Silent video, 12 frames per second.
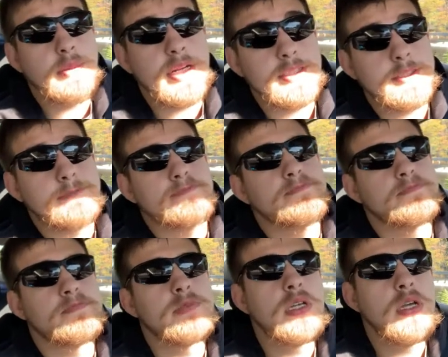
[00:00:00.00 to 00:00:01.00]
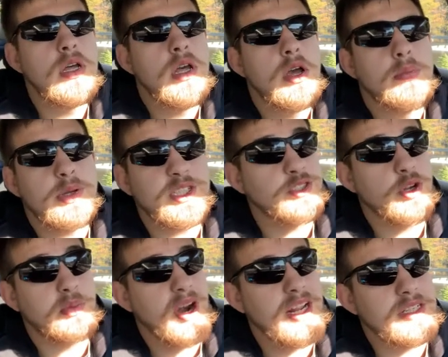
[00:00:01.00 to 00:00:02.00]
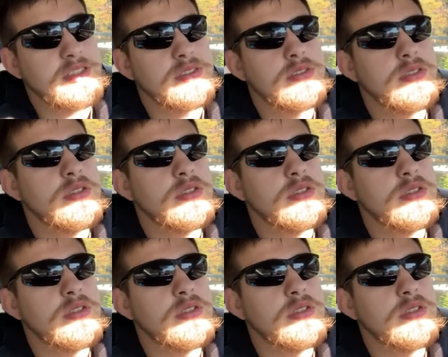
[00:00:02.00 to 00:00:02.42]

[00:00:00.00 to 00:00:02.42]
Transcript: minutes, but there's no breaks.